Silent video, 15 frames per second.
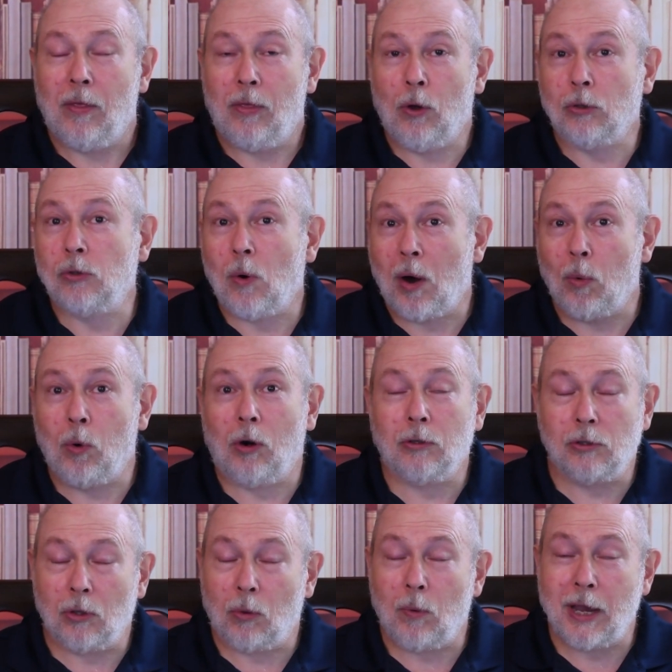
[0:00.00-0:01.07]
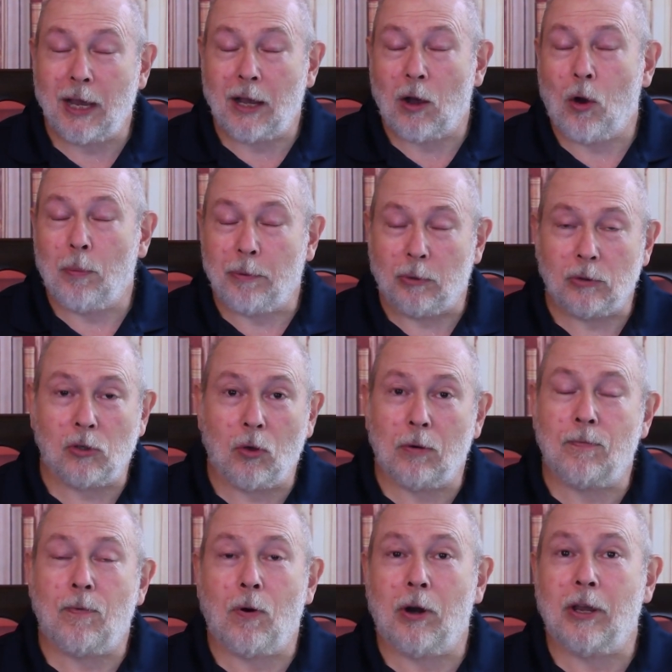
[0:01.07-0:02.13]
Those are our words of the week. I hope it was
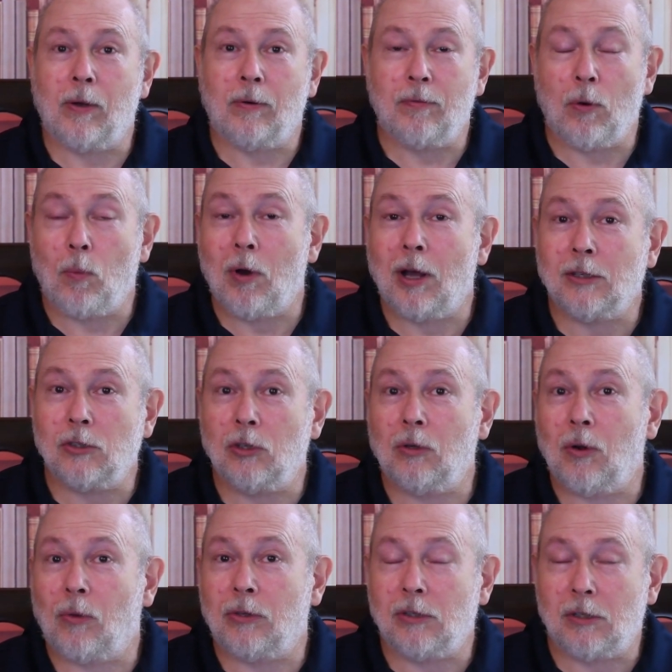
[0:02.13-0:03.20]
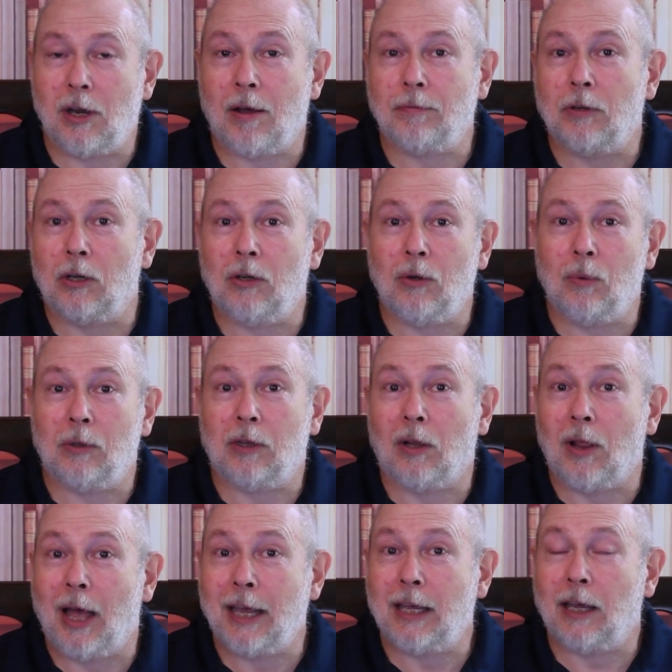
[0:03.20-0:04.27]
good for you. If it was, you know the stuff to do with the
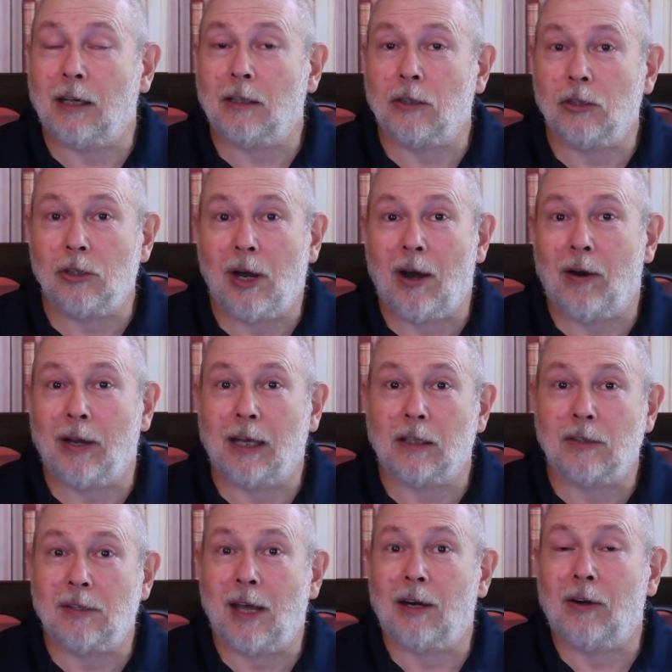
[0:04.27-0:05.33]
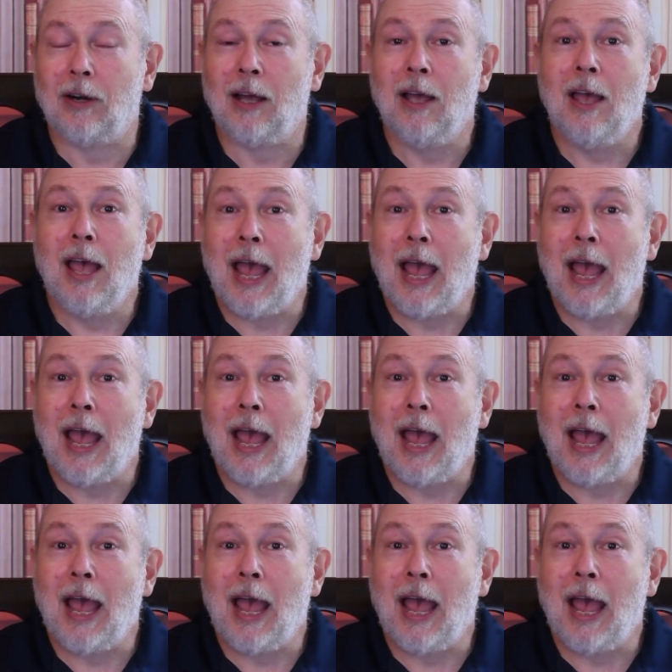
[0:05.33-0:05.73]
liking and the sharing, etc.